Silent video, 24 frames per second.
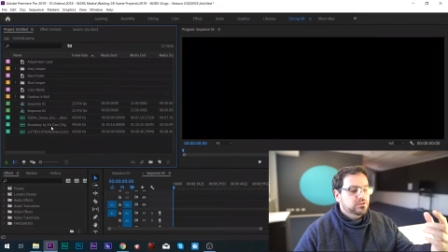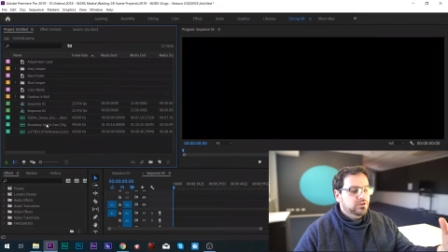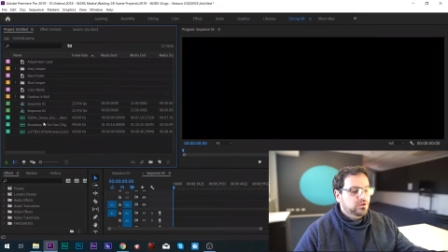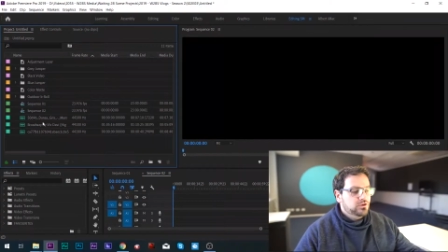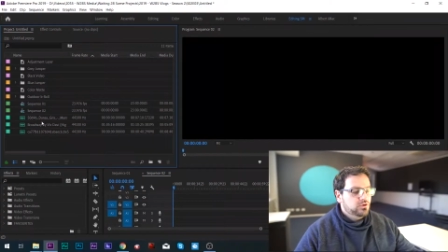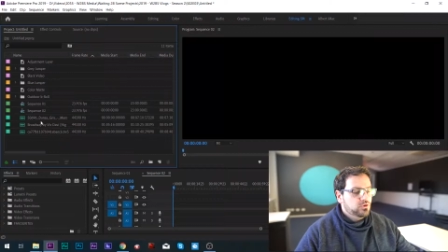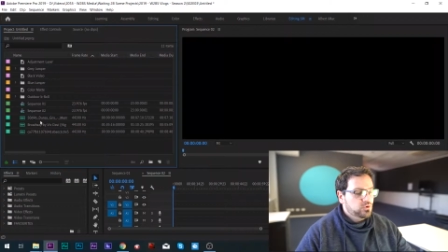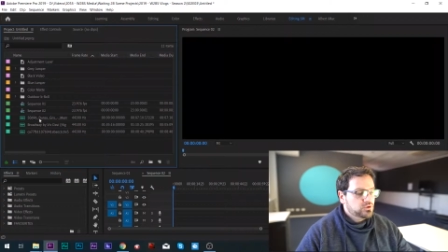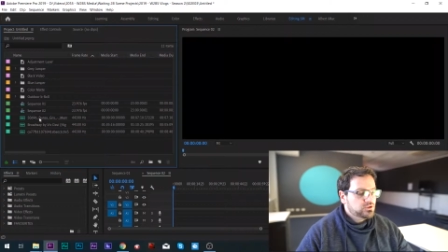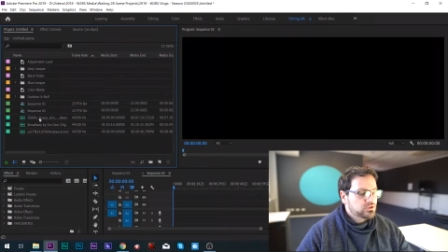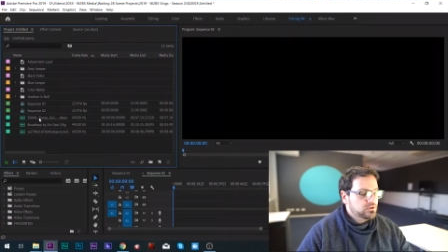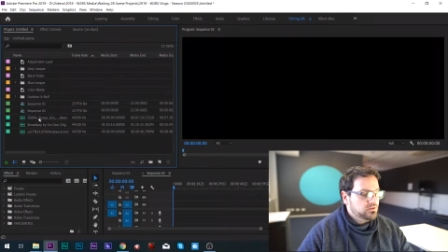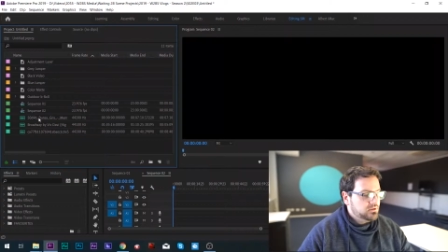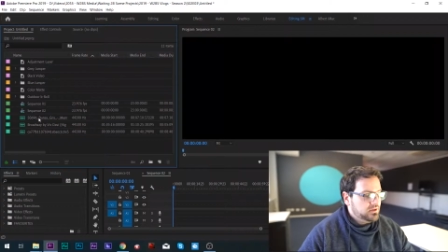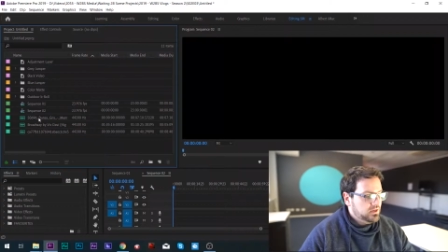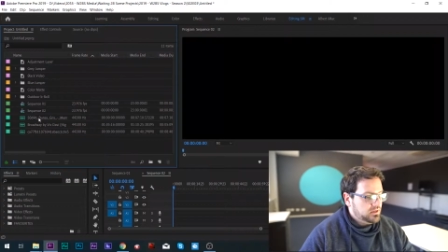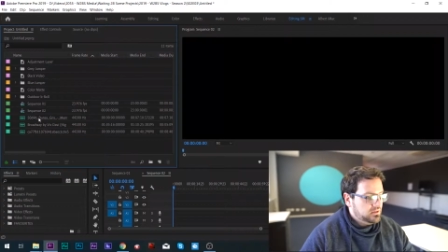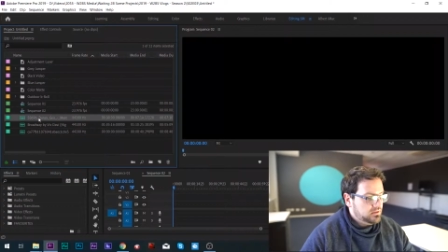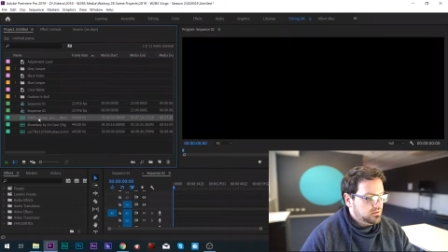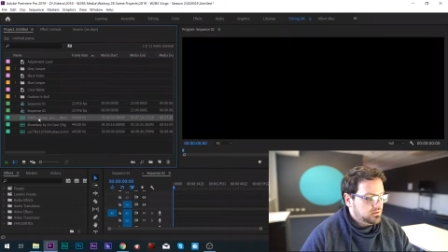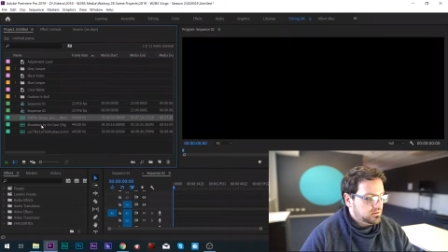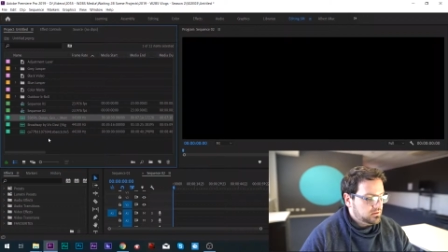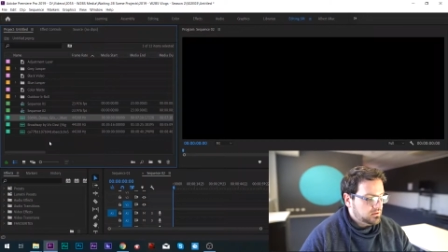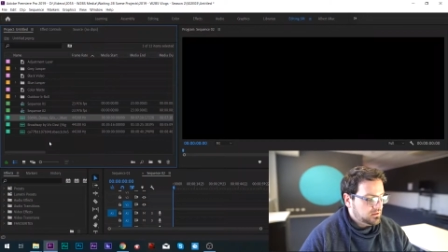You can also
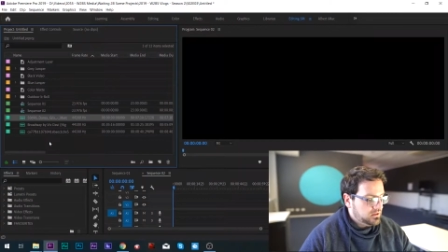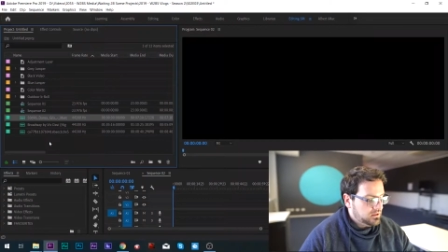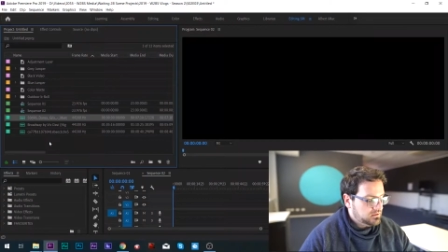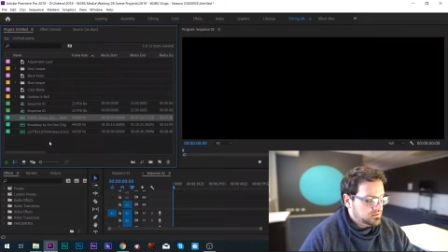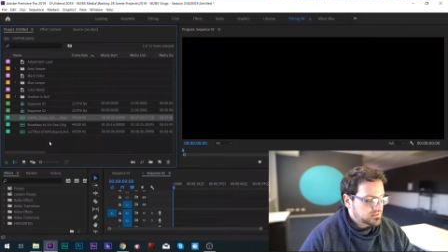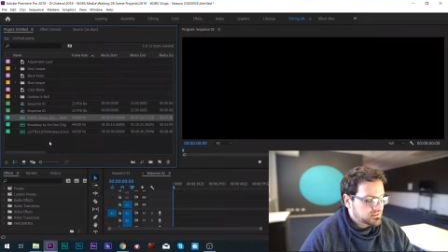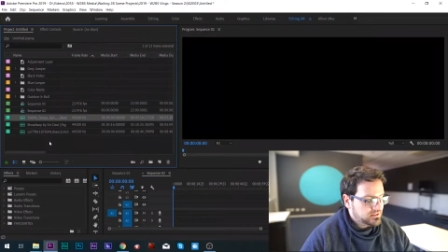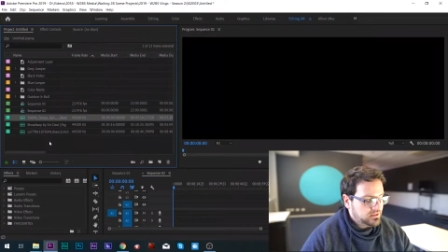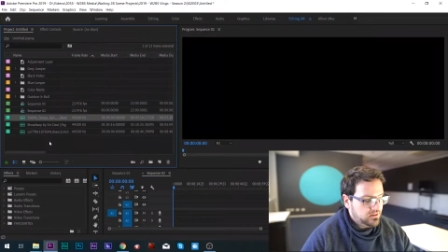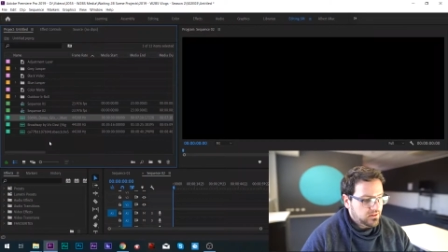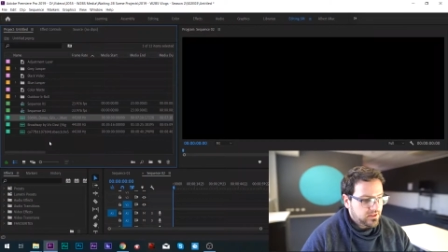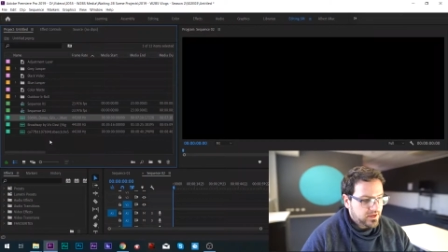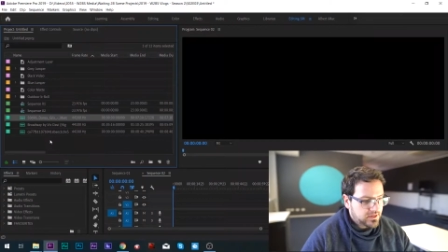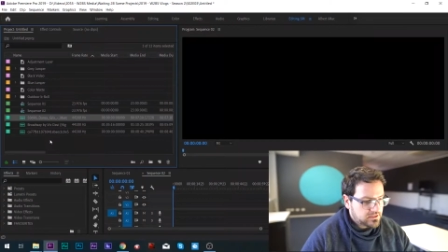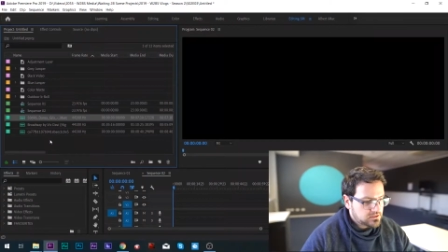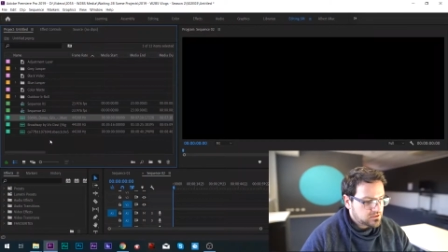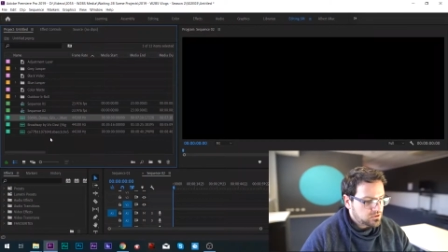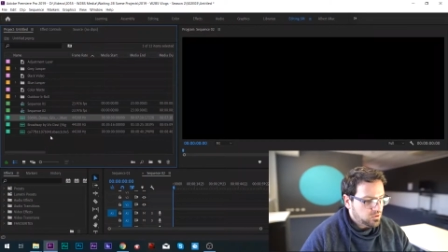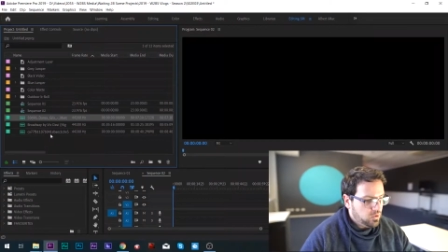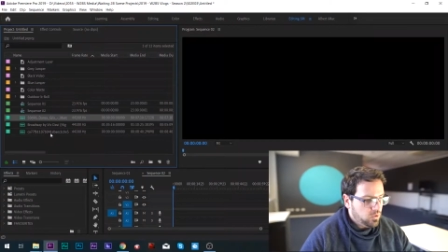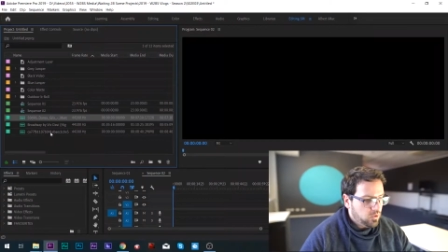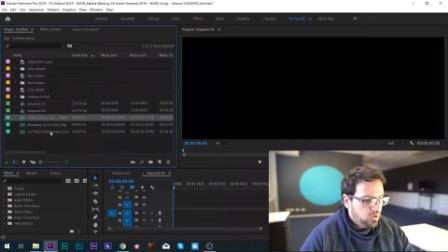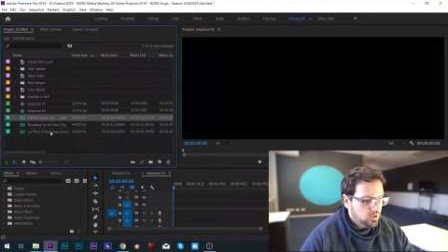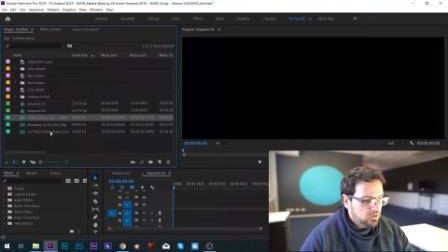then
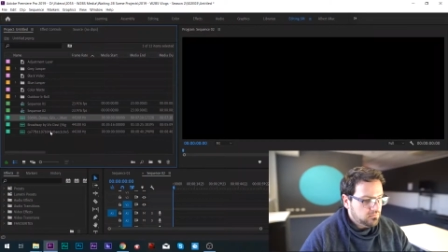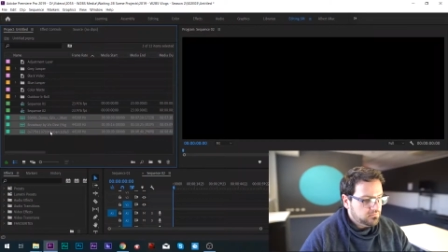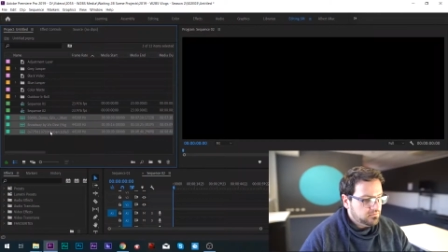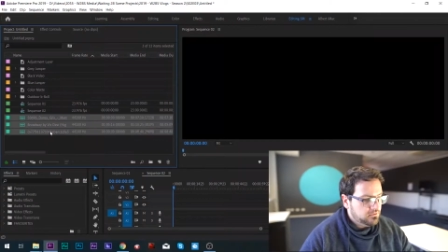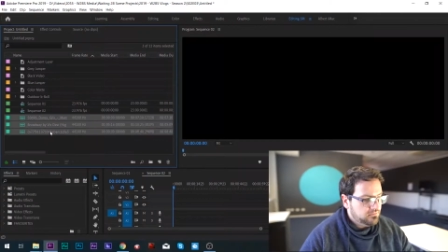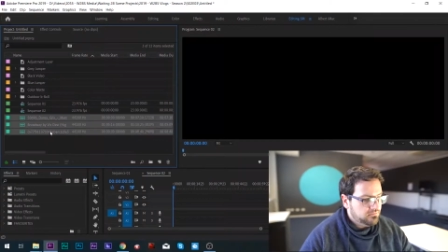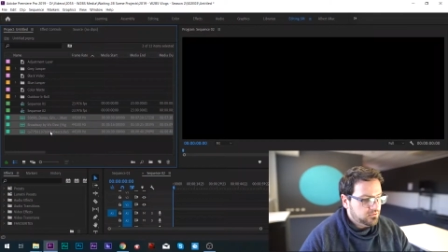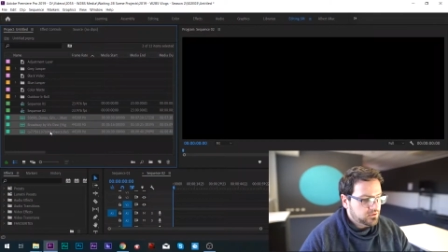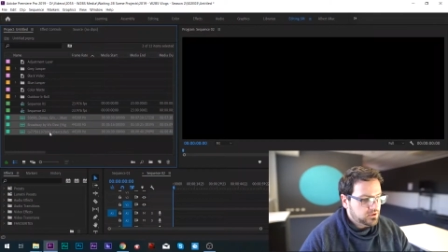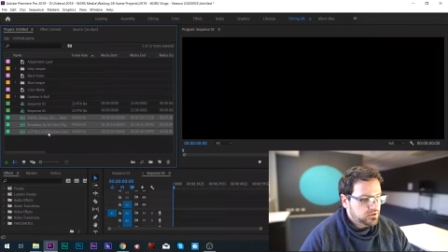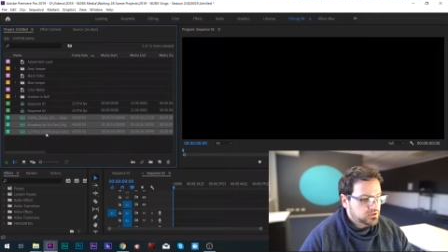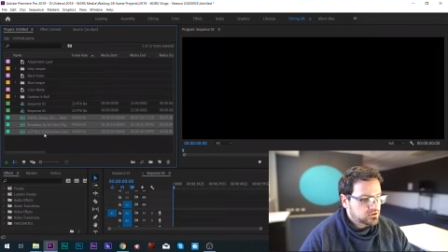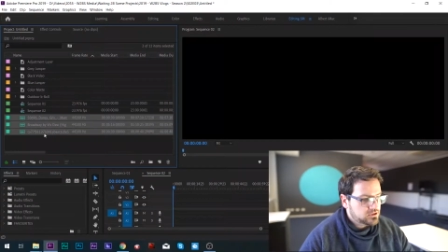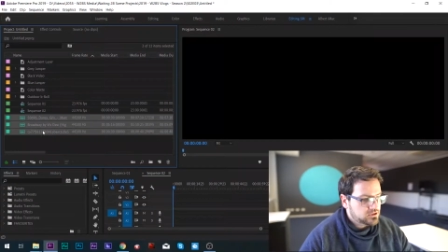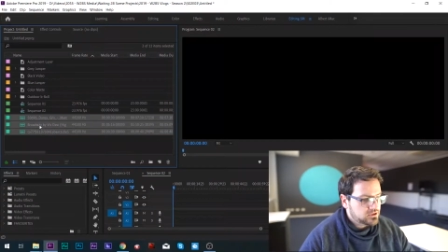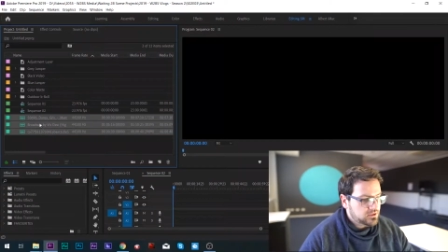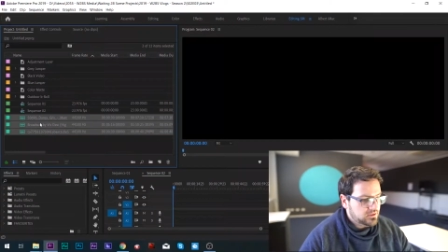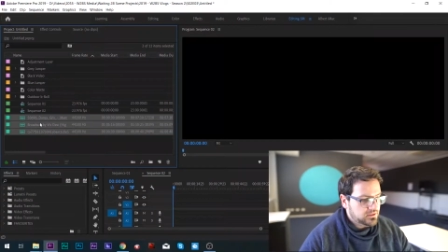select all of your footage.